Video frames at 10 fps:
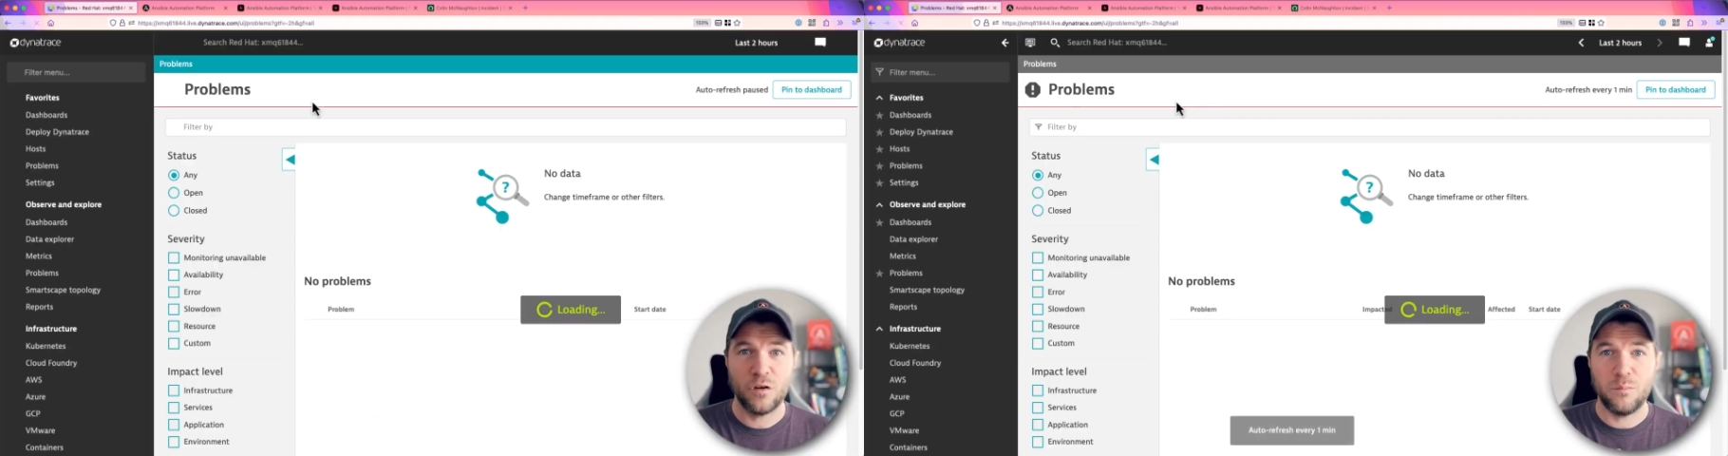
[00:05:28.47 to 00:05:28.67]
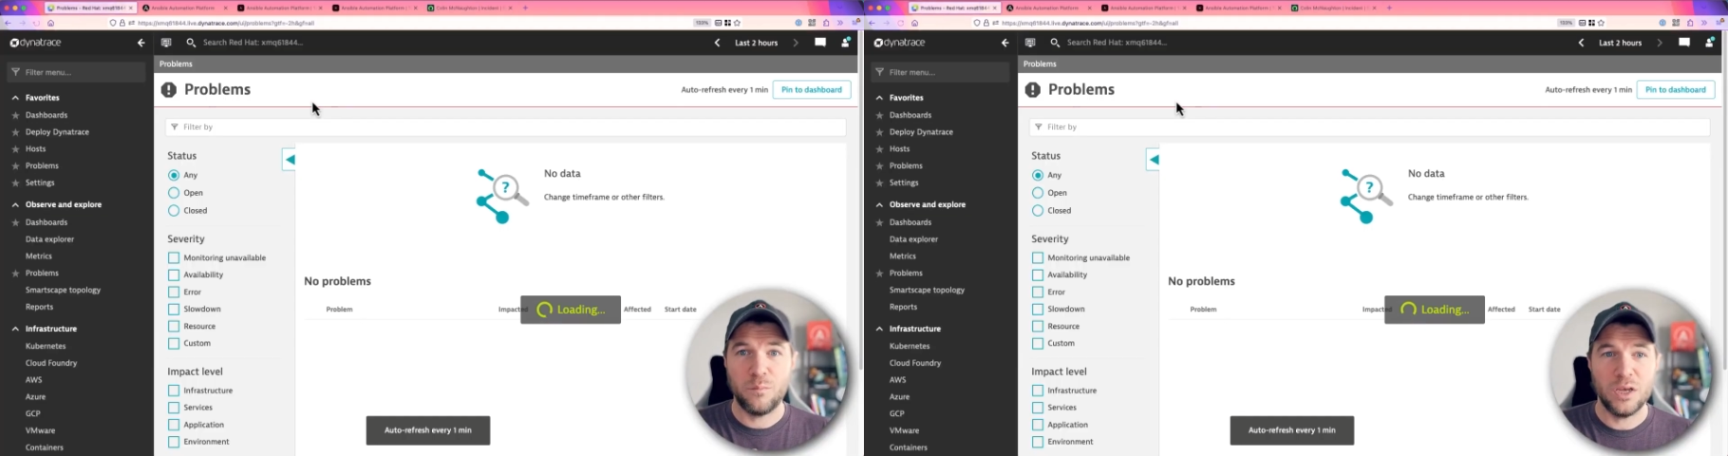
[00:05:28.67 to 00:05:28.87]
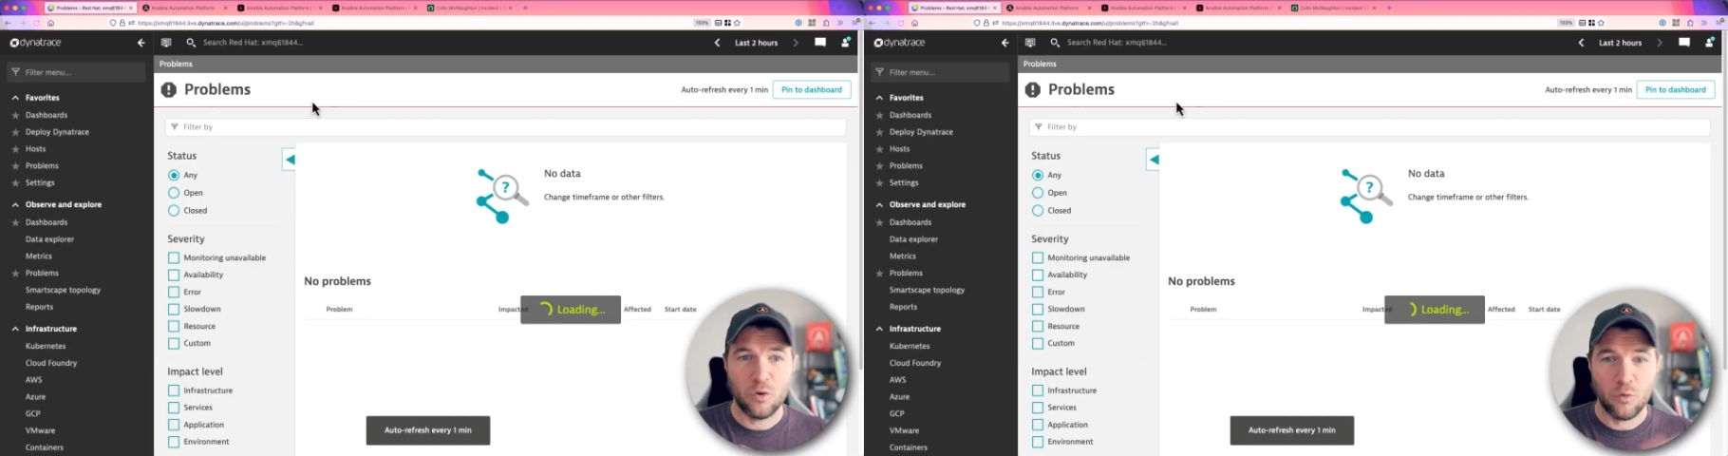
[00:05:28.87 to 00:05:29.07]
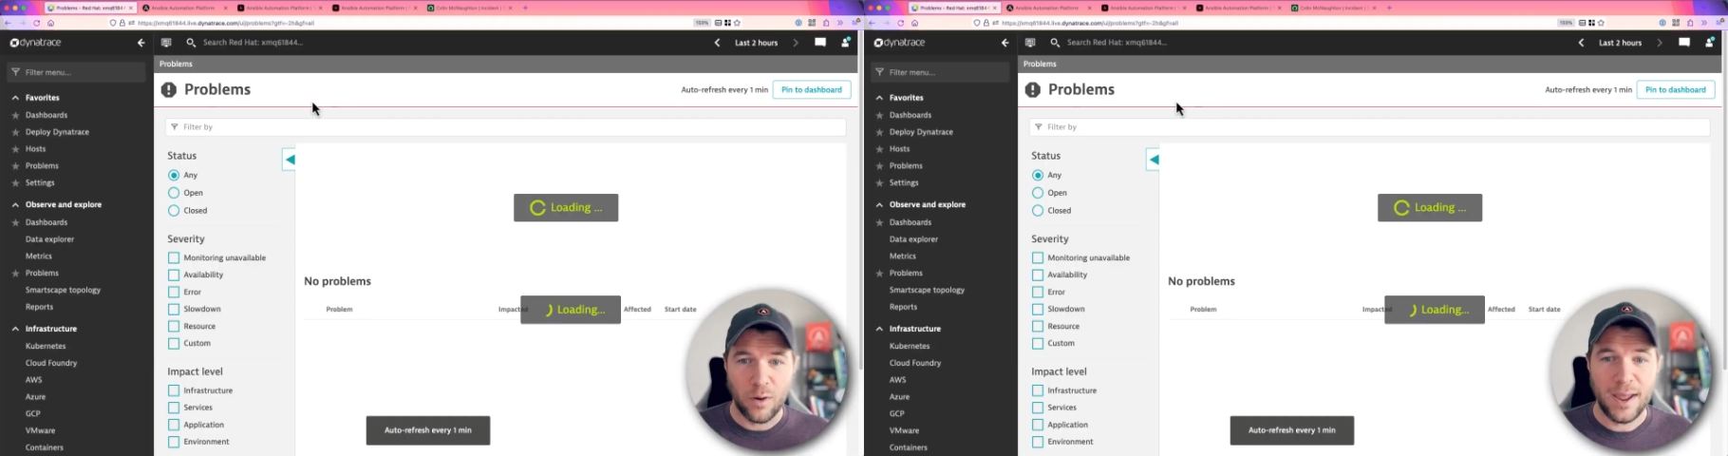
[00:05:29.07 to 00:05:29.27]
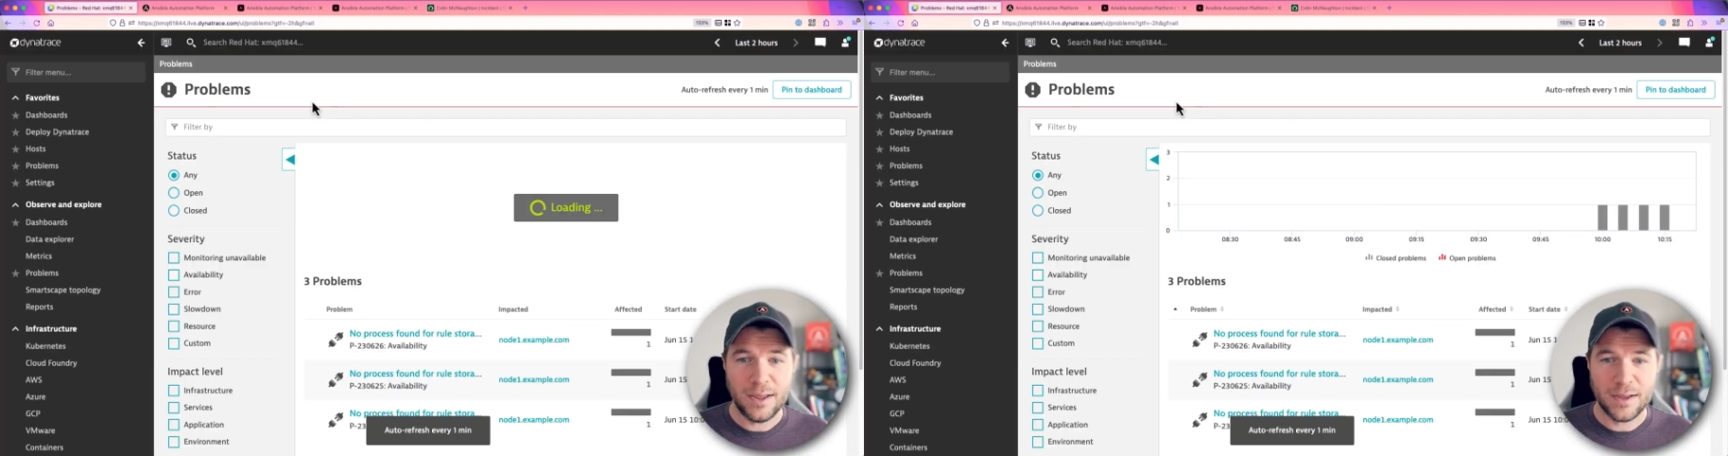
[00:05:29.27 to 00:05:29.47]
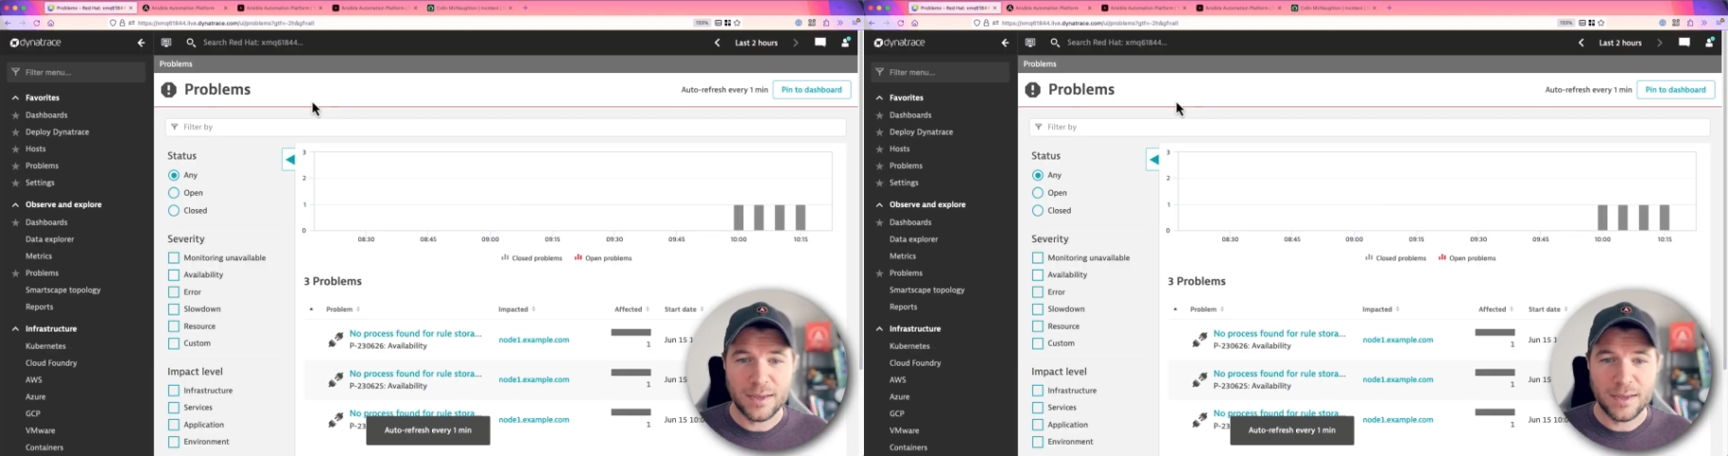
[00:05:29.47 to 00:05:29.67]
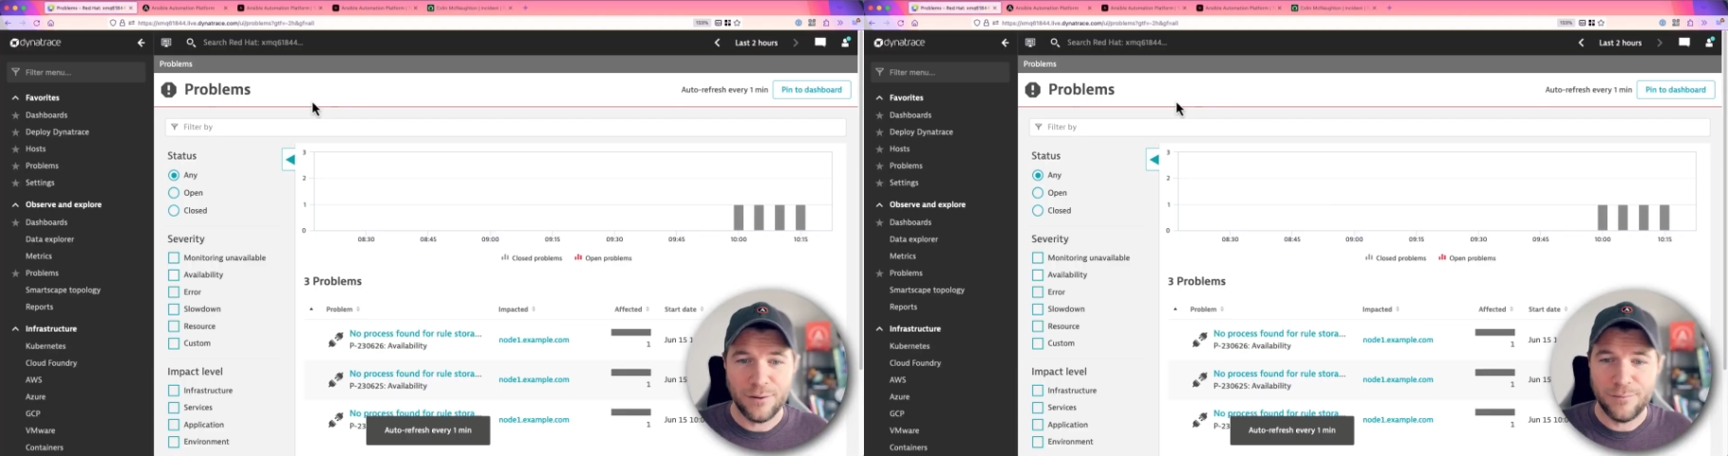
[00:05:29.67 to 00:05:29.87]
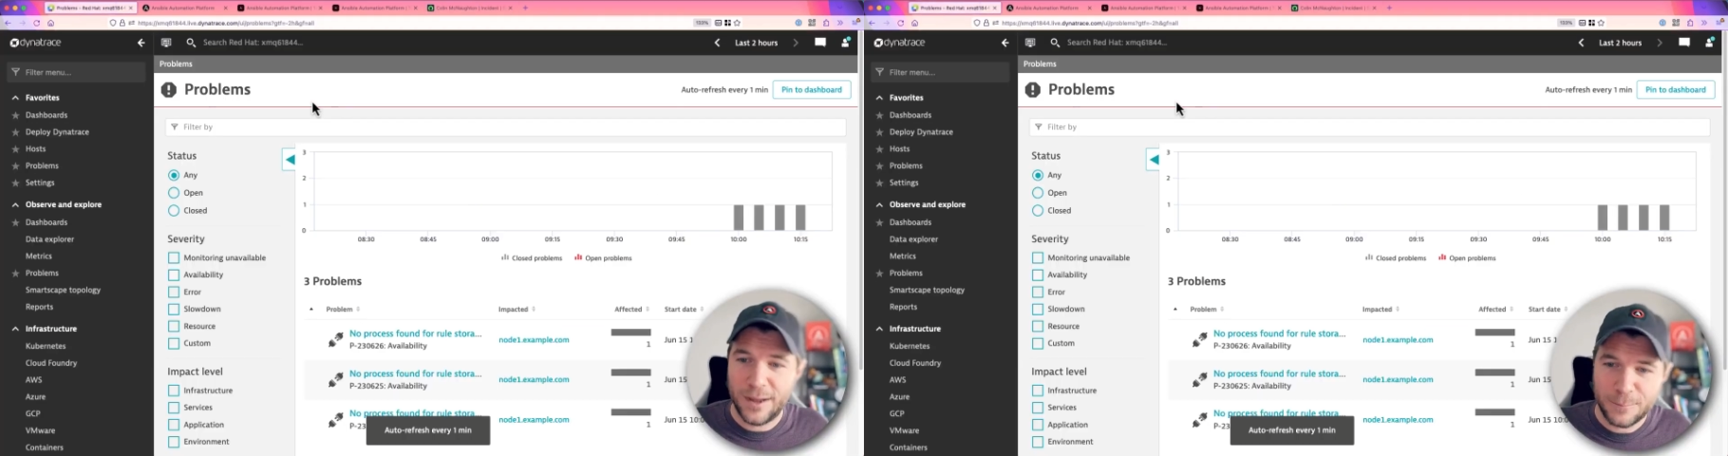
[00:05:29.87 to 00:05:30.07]
be gray
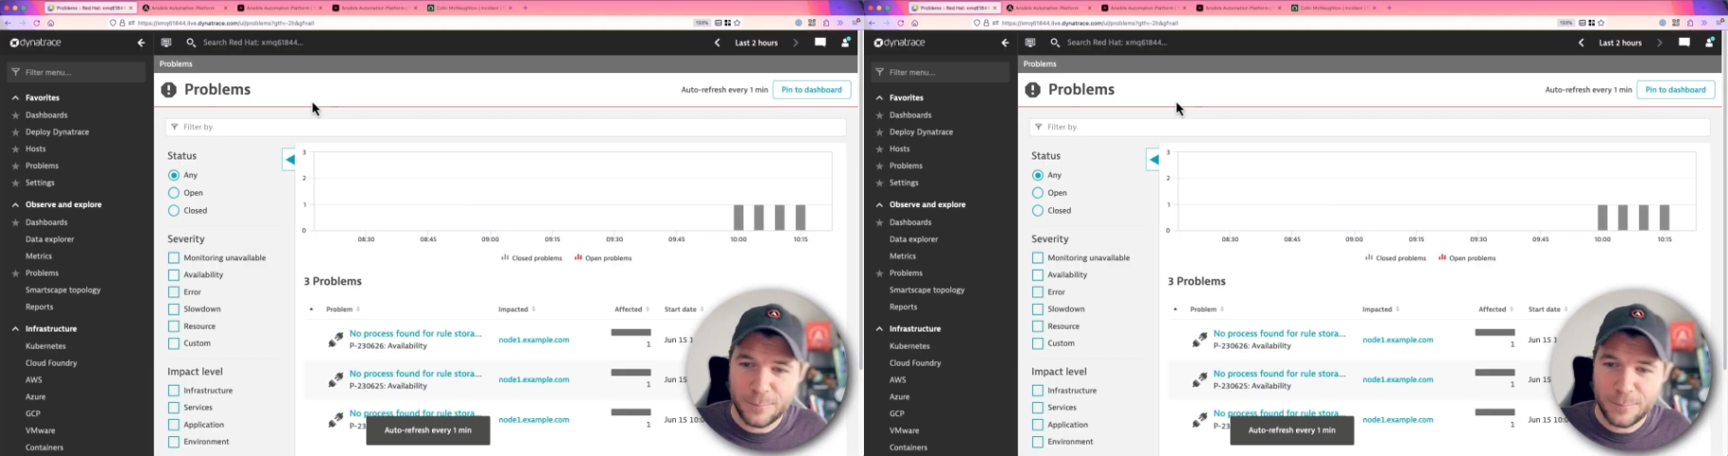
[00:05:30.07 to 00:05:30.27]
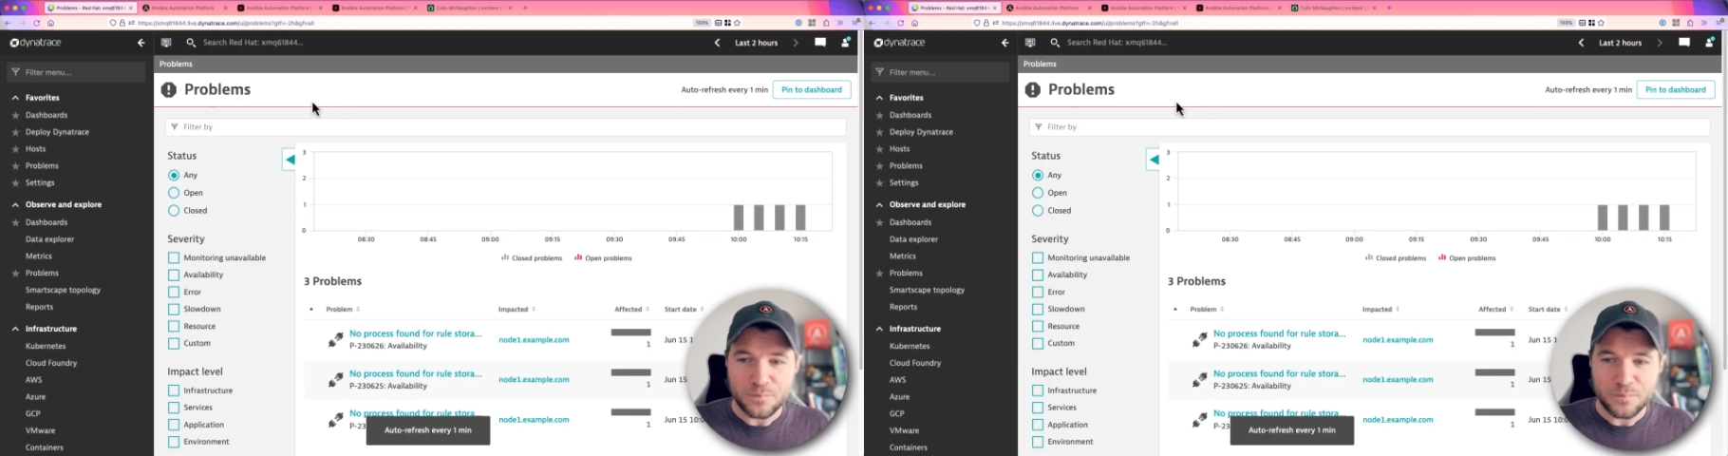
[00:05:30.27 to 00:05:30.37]
again. Yep.